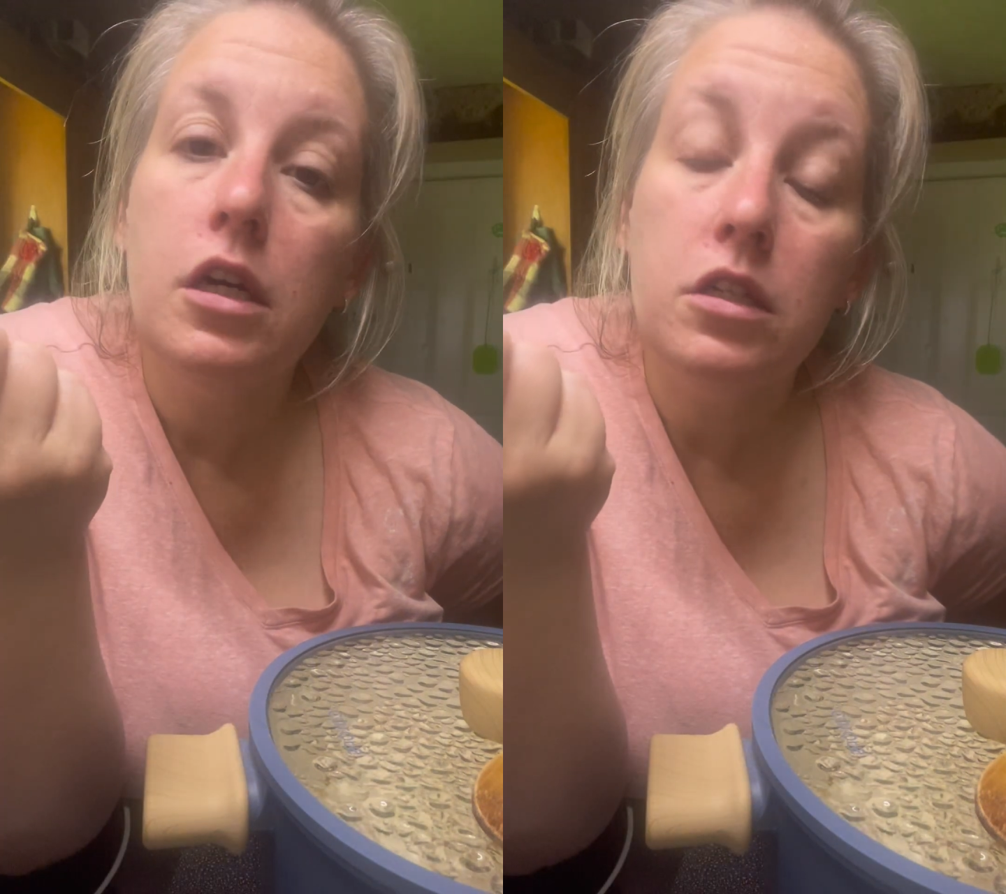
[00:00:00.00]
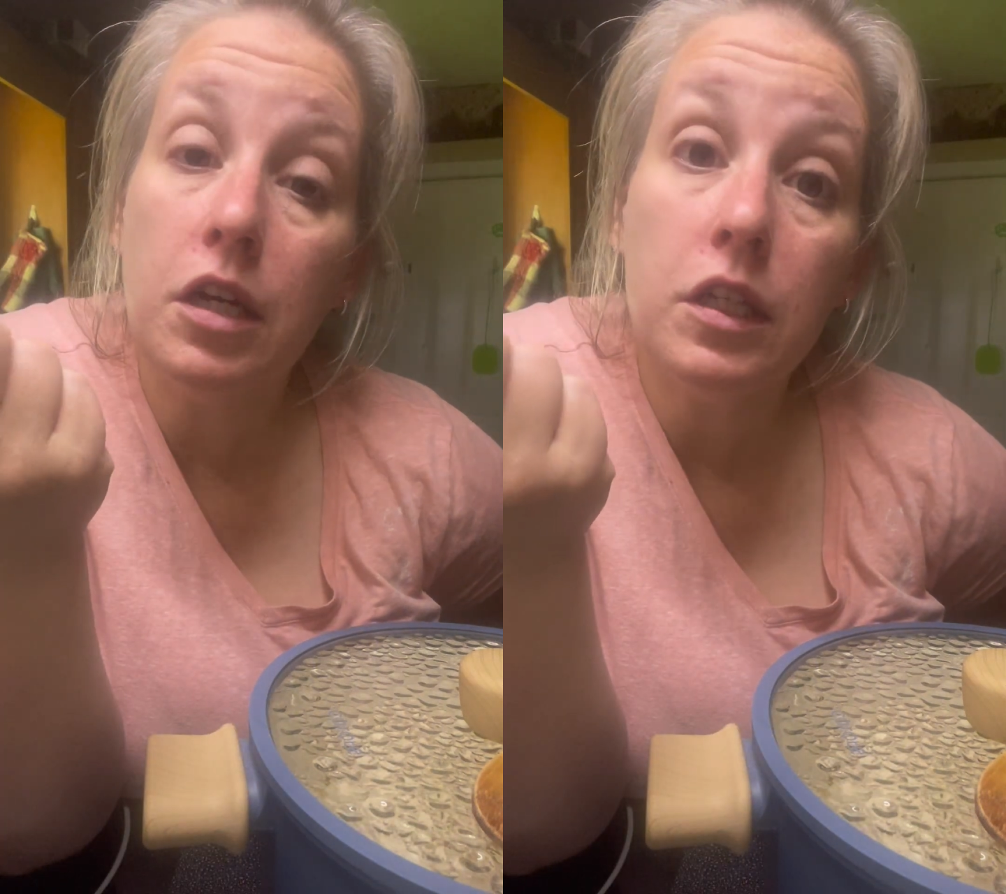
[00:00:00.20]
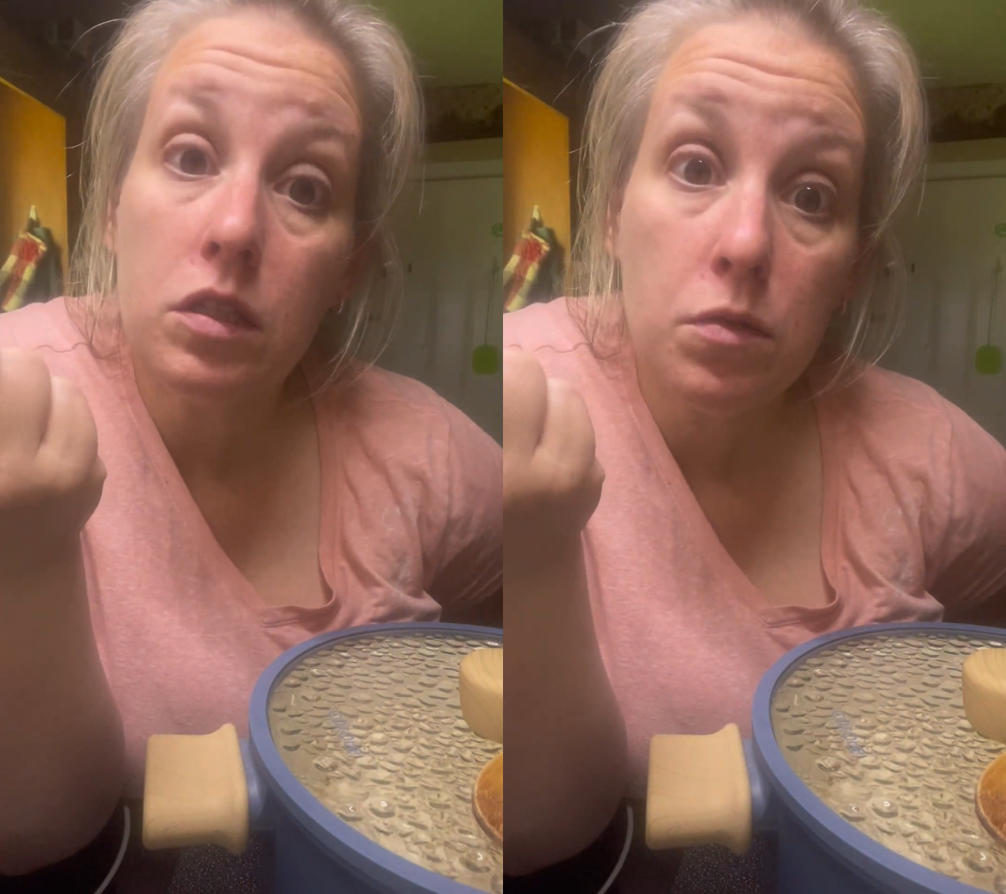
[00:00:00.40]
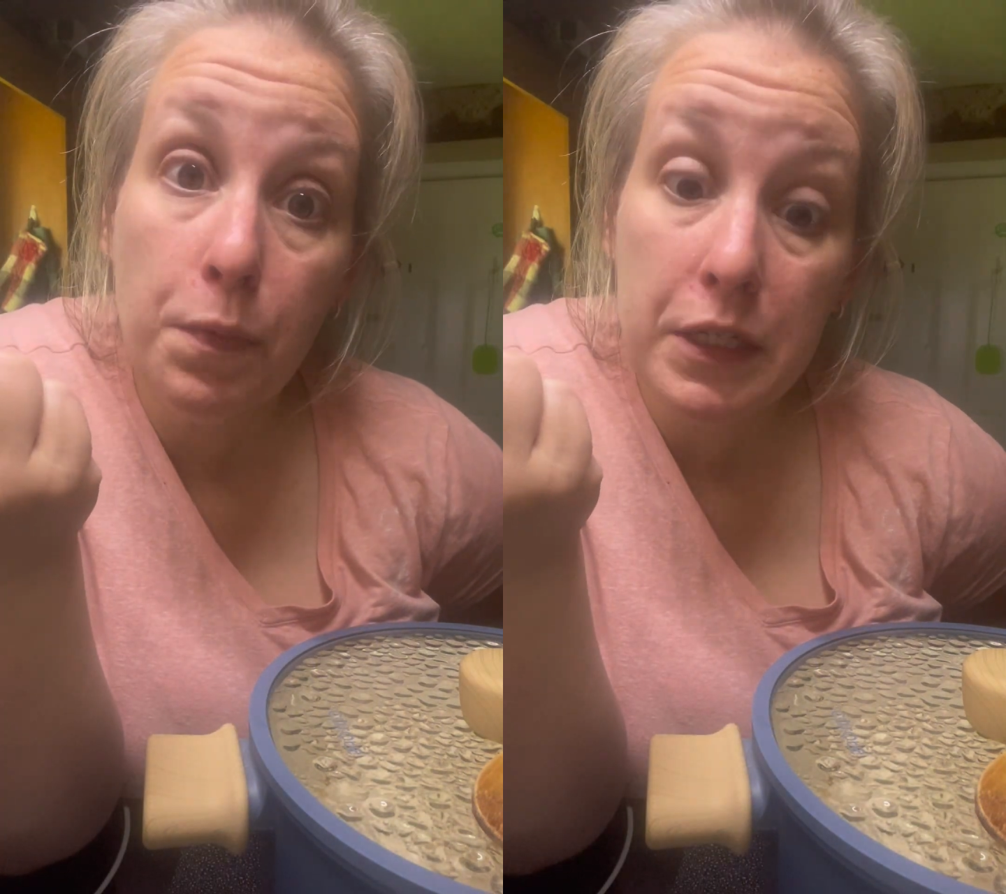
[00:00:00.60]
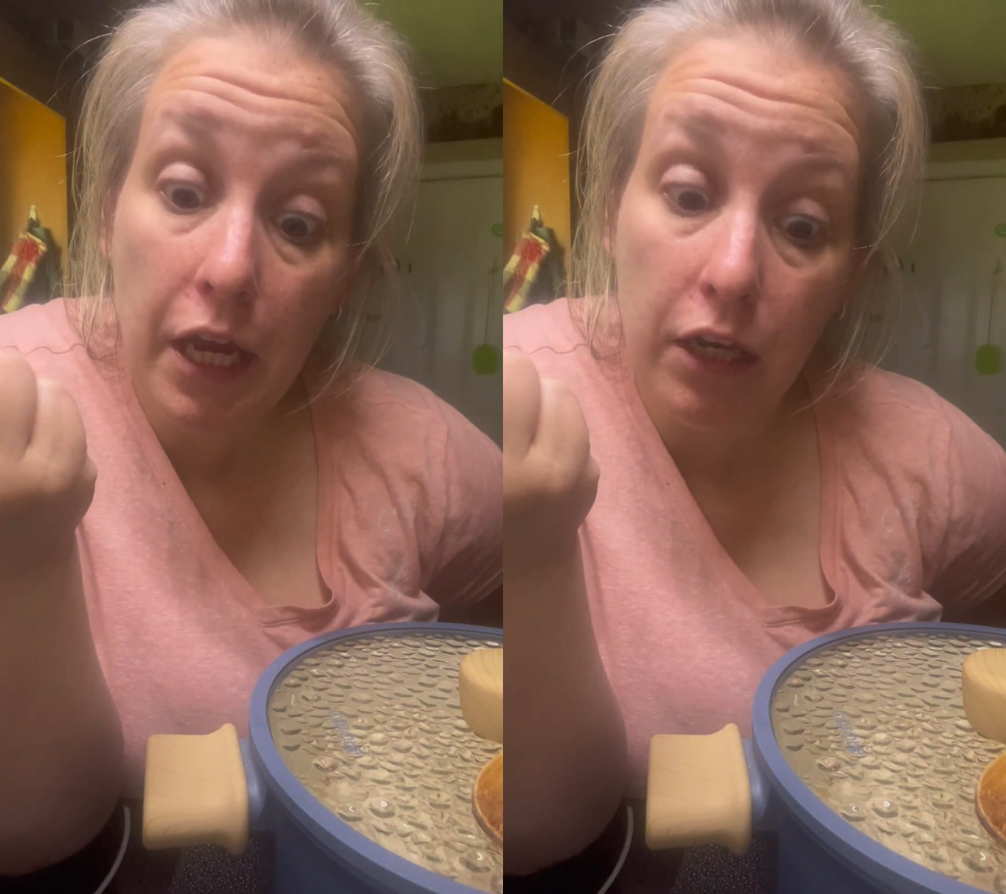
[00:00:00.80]
diced
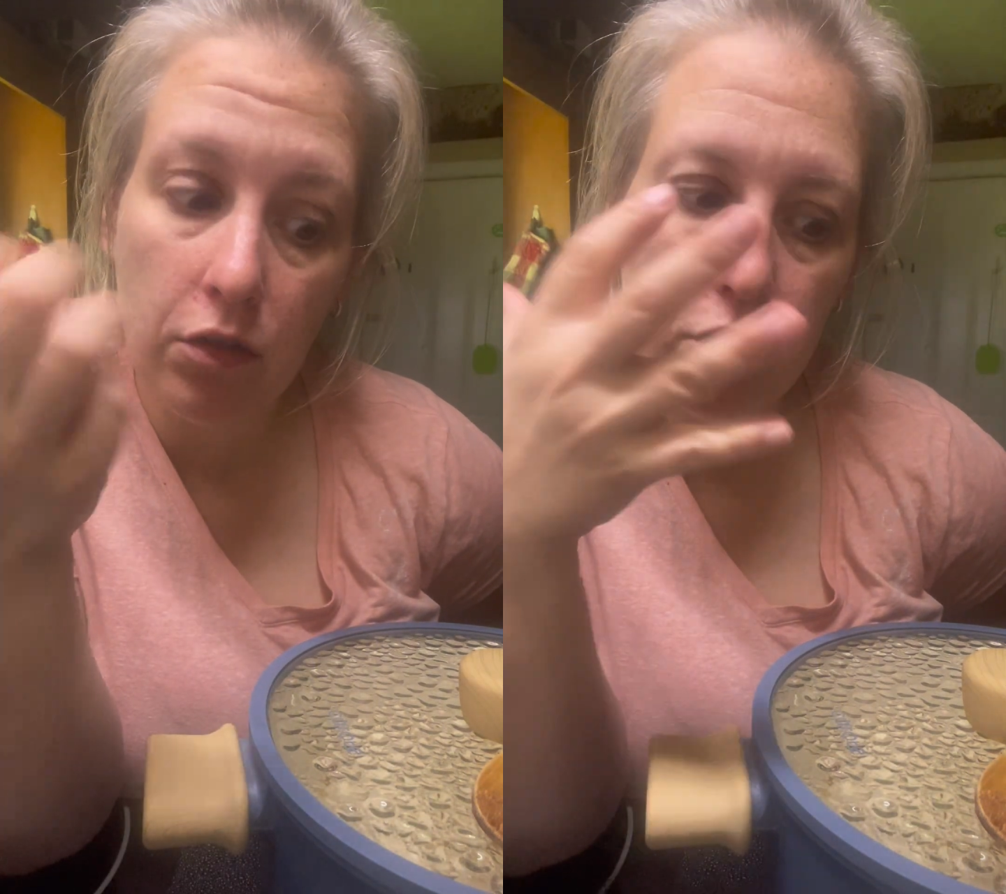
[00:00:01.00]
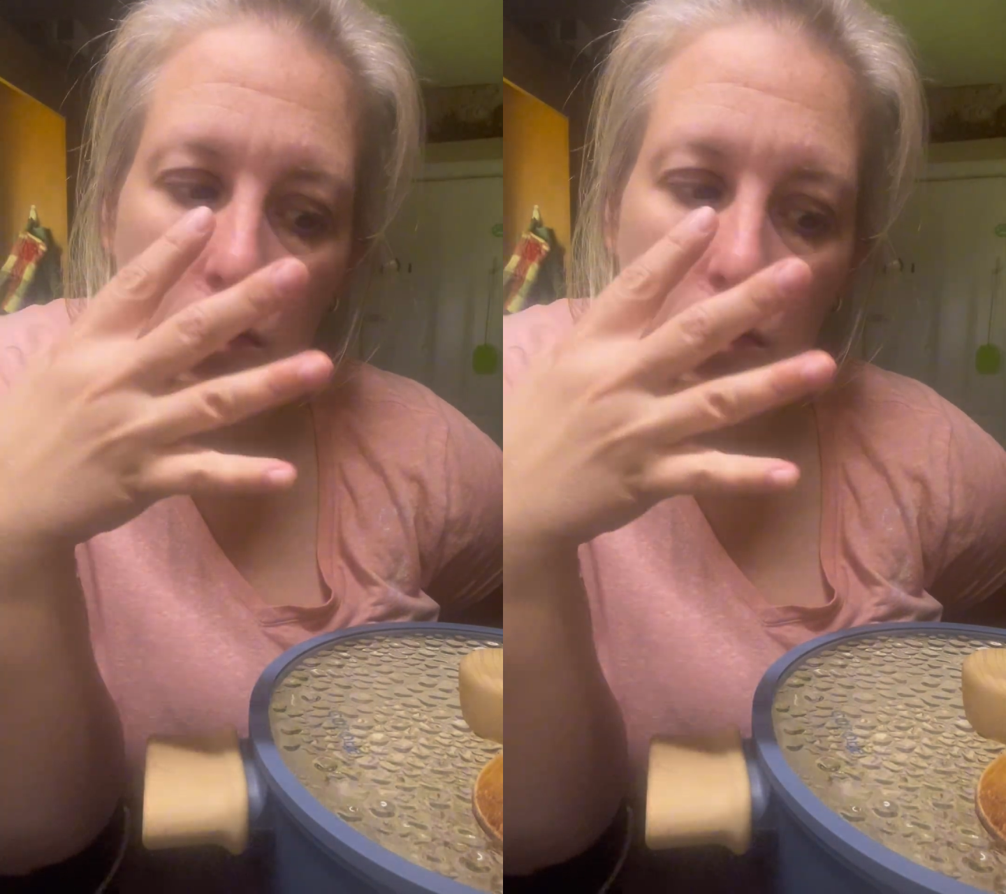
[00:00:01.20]
potatoes.